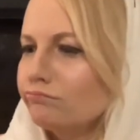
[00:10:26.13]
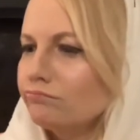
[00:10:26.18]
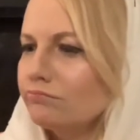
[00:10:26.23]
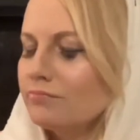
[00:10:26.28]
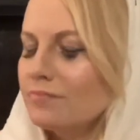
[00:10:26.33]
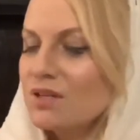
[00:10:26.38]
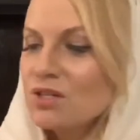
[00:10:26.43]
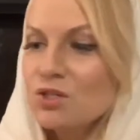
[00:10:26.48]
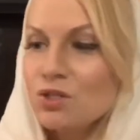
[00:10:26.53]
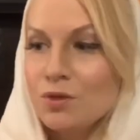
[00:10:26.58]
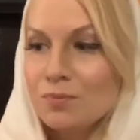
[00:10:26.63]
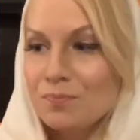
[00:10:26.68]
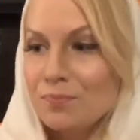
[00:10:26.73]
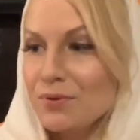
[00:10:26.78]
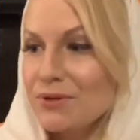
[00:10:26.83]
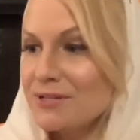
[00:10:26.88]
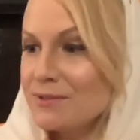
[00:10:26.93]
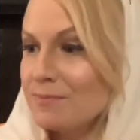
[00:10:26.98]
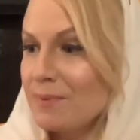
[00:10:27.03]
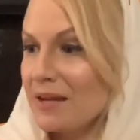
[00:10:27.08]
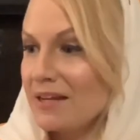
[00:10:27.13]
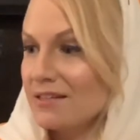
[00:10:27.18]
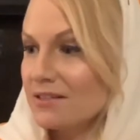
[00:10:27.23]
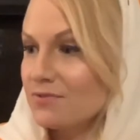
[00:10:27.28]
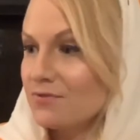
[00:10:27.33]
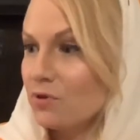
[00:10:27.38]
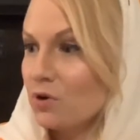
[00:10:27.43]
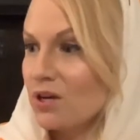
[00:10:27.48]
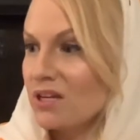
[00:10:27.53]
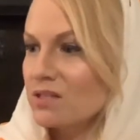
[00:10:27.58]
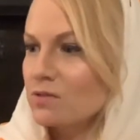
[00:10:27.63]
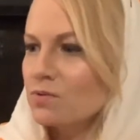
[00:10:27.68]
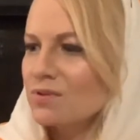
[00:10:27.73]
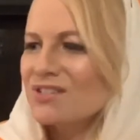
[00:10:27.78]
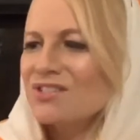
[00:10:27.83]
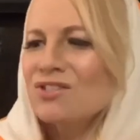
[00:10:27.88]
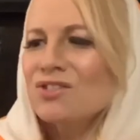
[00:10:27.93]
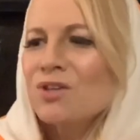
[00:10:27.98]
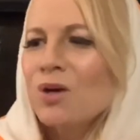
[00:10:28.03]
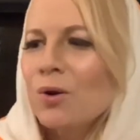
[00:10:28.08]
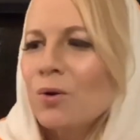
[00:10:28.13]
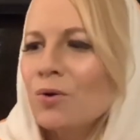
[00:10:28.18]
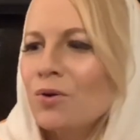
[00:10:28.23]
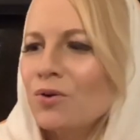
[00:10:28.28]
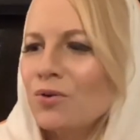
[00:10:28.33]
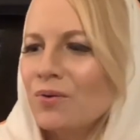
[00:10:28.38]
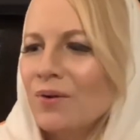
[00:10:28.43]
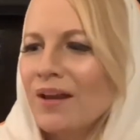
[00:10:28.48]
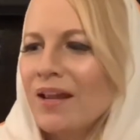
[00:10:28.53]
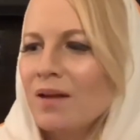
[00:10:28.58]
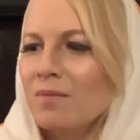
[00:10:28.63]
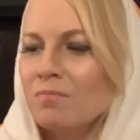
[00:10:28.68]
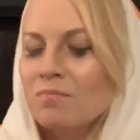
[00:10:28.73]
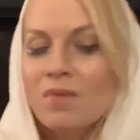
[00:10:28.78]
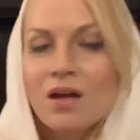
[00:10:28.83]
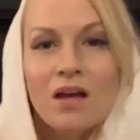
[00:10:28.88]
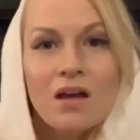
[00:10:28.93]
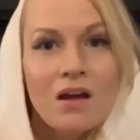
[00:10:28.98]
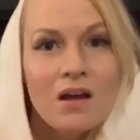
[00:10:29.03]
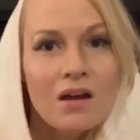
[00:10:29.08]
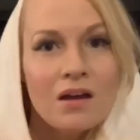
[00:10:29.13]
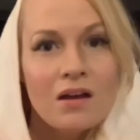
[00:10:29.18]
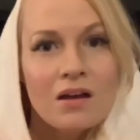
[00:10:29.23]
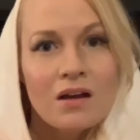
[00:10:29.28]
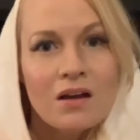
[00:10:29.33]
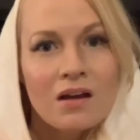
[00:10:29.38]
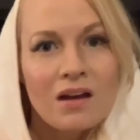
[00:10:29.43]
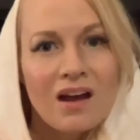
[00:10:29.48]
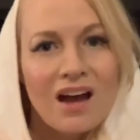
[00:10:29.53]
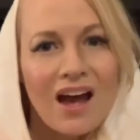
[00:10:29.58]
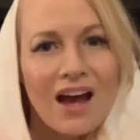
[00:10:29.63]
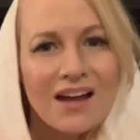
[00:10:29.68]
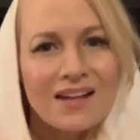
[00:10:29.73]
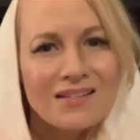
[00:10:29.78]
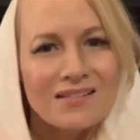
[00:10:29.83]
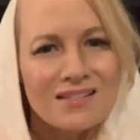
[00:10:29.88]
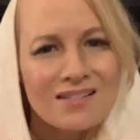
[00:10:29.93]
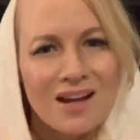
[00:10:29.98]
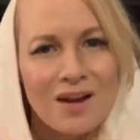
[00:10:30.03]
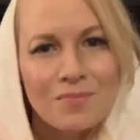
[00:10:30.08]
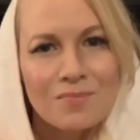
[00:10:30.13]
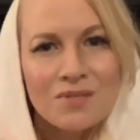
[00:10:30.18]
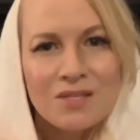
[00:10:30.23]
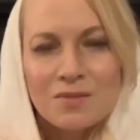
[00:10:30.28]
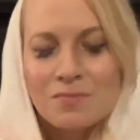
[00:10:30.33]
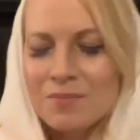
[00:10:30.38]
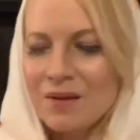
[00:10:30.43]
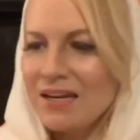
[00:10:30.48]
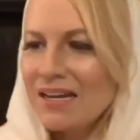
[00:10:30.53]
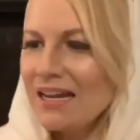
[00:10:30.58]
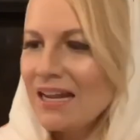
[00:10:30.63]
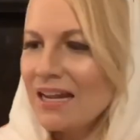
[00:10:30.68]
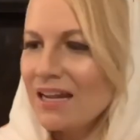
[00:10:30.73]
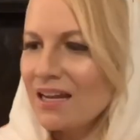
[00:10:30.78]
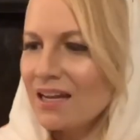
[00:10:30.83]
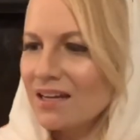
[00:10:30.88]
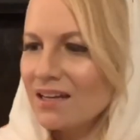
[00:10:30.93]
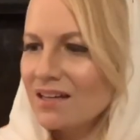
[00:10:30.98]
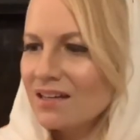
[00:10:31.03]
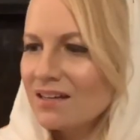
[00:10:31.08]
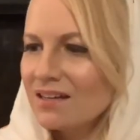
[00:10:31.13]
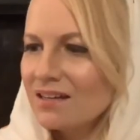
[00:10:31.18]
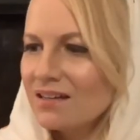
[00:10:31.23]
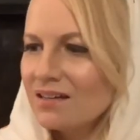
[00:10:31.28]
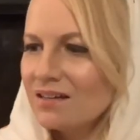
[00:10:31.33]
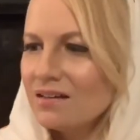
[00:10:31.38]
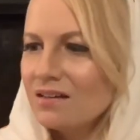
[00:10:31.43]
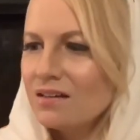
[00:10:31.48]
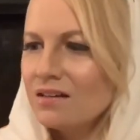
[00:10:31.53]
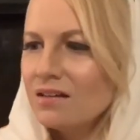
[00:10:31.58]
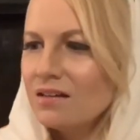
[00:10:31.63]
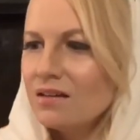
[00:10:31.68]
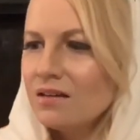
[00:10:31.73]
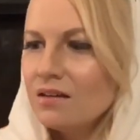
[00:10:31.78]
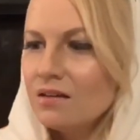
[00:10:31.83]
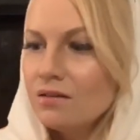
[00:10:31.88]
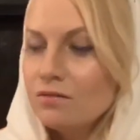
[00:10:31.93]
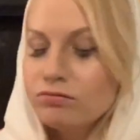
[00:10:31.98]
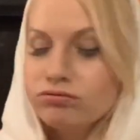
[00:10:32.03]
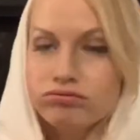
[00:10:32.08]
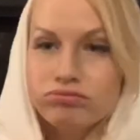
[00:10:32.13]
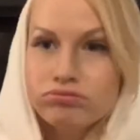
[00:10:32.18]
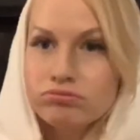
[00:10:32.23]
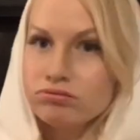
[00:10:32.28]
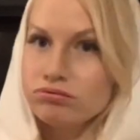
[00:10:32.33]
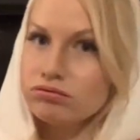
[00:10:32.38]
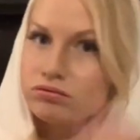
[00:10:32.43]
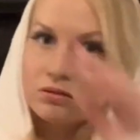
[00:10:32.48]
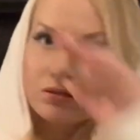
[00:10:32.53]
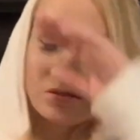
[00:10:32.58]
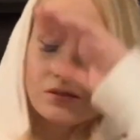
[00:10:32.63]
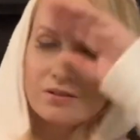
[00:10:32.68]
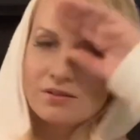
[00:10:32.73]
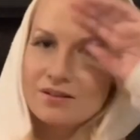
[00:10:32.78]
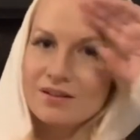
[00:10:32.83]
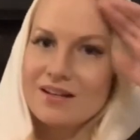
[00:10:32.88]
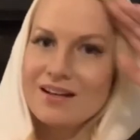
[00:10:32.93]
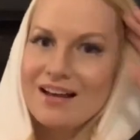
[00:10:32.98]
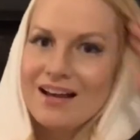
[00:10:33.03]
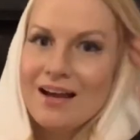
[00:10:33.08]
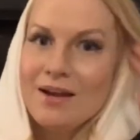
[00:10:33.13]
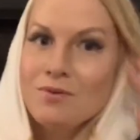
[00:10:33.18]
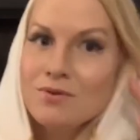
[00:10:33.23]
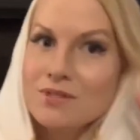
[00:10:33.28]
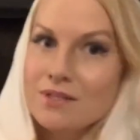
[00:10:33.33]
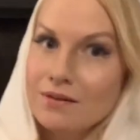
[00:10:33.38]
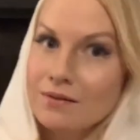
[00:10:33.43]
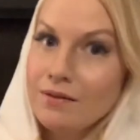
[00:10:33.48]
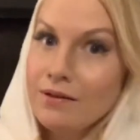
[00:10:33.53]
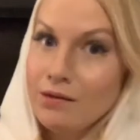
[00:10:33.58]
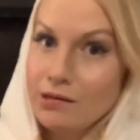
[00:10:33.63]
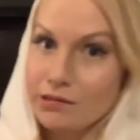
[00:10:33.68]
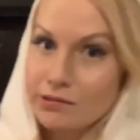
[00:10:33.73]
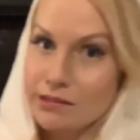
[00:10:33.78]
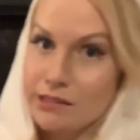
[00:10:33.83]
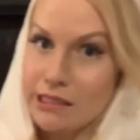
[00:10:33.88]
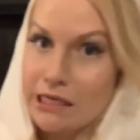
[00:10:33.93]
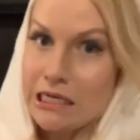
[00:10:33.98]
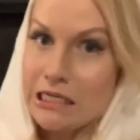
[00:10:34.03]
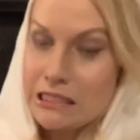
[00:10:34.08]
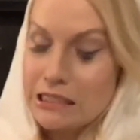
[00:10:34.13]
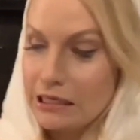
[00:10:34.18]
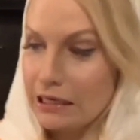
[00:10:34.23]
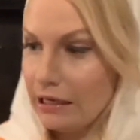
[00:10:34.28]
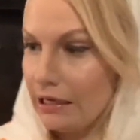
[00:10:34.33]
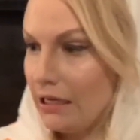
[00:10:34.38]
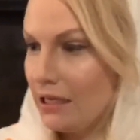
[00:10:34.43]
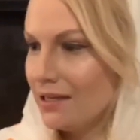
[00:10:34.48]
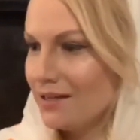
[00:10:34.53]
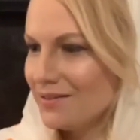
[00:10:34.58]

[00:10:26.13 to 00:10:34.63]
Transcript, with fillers: Mr. Brisbane's voice was so grim, I stopped spinning. Whew, I was a little dizzy.